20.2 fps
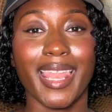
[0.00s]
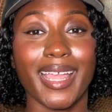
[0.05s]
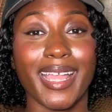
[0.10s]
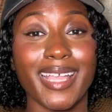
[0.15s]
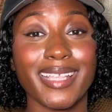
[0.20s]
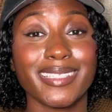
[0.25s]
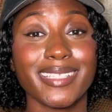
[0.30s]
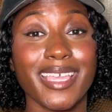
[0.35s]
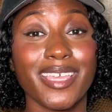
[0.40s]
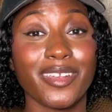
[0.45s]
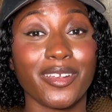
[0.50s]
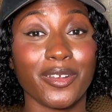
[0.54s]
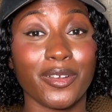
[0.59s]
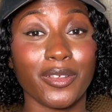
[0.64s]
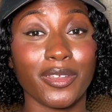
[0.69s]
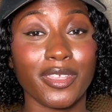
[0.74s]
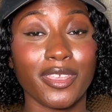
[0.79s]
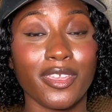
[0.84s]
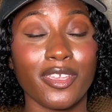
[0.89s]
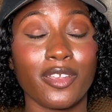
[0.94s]
I said
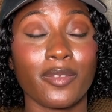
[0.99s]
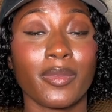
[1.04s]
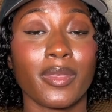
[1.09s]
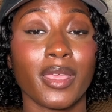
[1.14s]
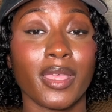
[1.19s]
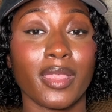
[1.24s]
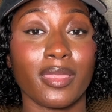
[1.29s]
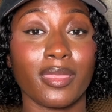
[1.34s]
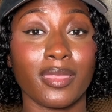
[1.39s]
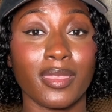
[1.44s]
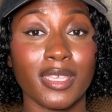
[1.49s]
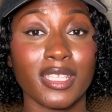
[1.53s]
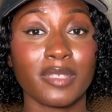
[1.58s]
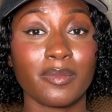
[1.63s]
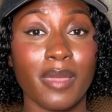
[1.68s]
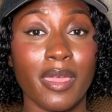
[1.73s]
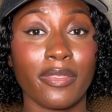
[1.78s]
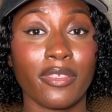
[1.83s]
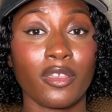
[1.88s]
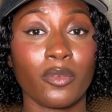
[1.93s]
earlier, this
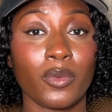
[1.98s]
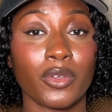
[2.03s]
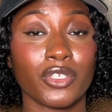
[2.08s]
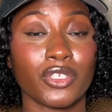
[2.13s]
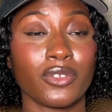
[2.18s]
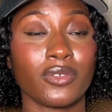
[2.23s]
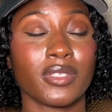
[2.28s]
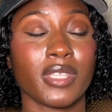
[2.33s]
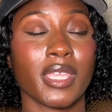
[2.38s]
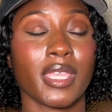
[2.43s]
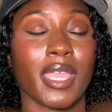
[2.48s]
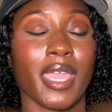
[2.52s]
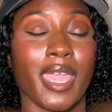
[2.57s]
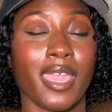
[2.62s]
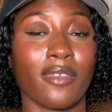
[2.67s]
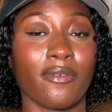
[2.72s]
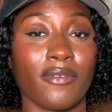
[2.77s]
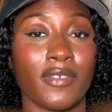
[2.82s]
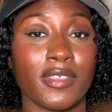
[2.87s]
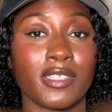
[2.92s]
method was using a
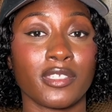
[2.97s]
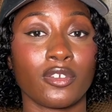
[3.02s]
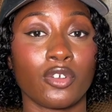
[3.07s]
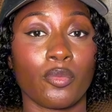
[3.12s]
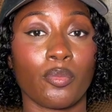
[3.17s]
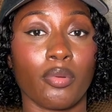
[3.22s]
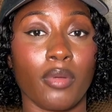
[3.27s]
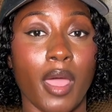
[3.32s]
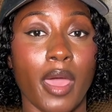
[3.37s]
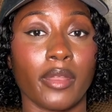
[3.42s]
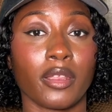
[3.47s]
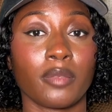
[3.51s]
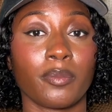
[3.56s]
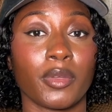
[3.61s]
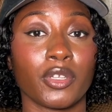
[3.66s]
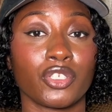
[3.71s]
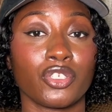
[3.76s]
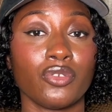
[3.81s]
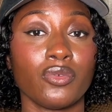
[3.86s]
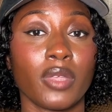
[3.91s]
physical product,
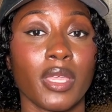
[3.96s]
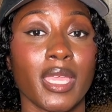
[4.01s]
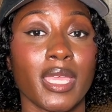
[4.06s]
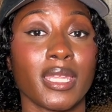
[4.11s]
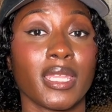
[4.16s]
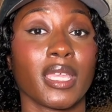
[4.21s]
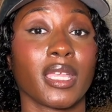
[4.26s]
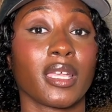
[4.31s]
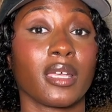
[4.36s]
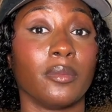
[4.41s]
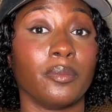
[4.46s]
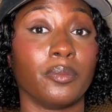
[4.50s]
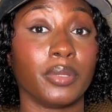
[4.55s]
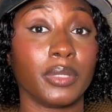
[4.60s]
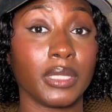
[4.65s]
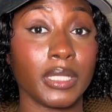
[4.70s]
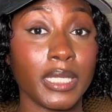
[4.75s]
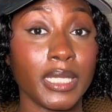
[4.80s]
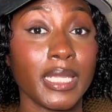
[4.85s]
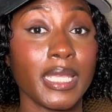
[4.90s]
but you can
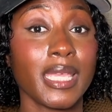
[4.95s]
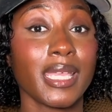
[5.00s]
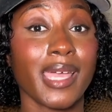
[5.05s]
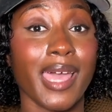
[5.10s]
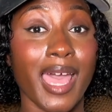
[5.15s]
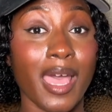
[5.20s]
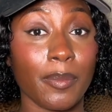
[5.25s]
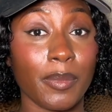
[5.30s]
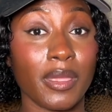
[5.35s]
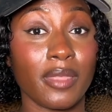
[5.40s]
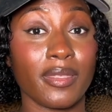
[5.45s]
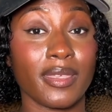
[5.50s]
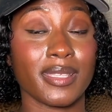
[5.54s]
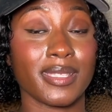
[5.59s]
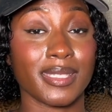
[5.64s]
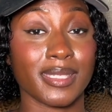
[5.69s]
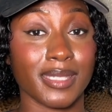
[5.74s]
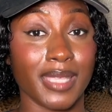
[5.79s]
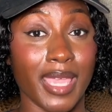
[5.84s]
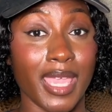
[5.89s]
completely copy this
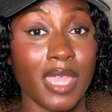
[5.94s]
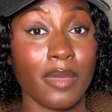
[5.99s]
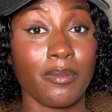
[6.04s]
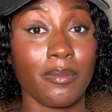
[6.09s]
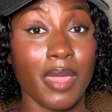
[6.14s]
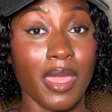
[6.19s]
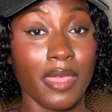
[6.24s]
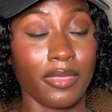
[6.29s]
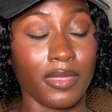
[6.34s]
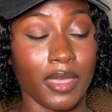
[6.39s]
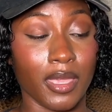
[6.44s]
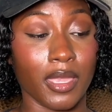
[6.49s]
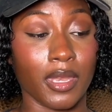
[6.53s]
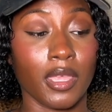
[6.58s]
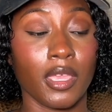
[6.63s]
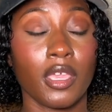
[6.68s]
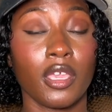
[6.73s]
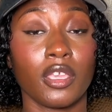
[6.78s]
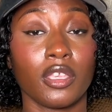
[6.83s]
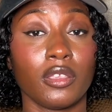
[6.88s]
same method
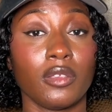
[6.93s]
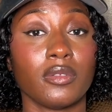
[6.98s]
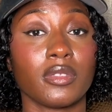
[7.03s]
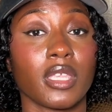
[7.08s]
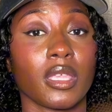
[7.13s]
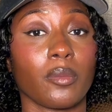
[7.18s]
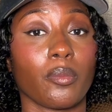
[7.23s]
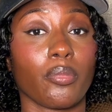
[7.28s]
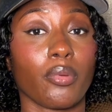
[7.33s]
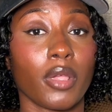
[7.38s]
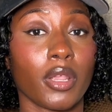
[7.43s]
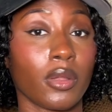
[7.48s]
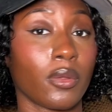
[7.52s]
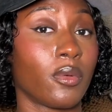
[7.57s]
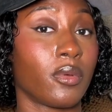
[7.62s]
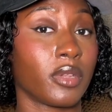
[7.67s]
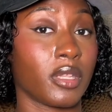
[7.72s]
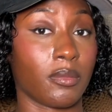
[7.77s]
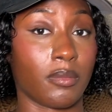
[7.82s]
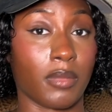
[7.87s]
using
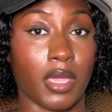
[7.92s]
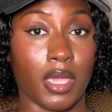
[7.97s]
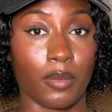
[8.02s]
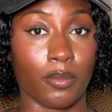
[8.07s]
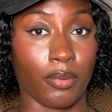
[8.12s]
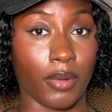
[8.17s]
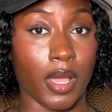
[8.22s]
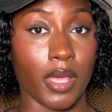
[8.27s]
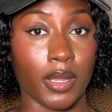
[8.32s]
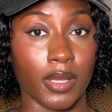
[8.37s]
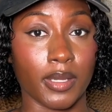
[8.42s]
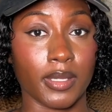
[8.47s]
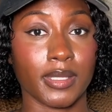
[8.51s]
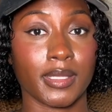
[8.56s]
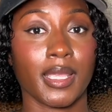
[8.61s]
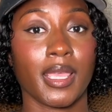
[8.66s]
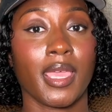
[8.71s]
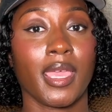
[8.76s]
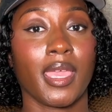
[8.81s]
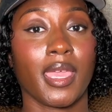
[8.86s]
print-on-demand products,
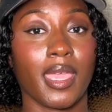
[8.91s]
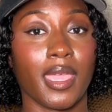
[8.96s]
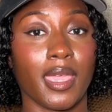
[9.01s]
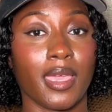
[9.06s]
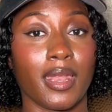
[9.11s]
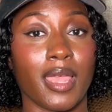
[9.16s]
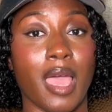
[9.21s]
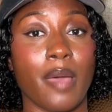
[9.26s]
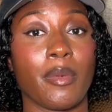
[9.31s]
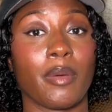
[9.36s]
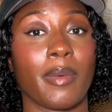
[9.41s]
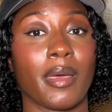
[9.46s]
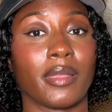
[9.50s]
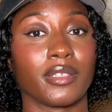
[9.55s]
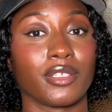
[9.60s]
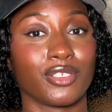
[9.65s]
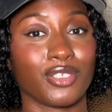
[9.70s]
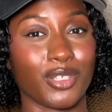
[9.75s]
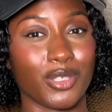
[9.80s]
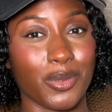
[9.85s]
and I'm about to
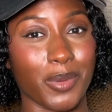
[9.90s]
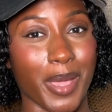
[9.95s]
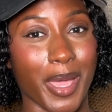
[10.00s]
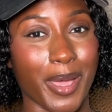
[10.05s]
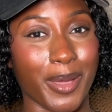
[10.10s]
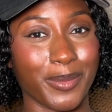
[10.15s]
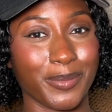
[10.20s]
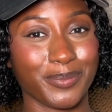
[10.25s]
show you how.